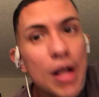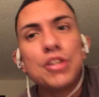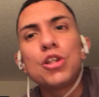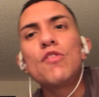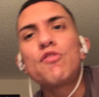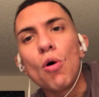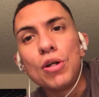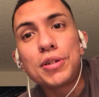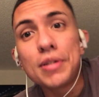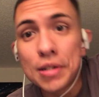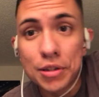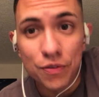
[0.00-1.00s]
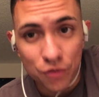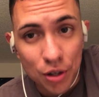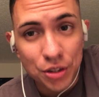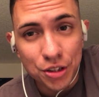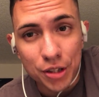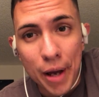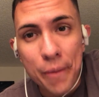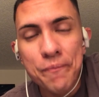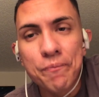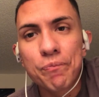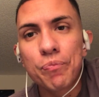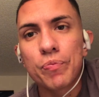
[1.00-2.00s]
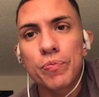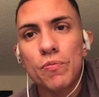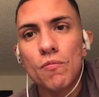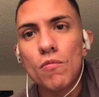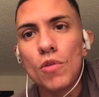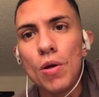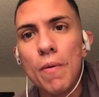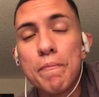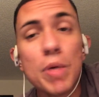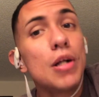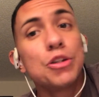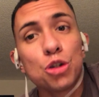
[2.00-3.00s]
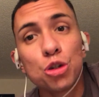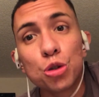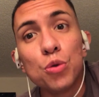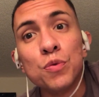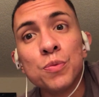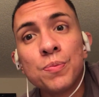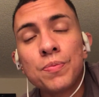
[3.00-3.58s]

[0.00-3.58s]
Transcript: it's unfortunate to fucking say but it's the truth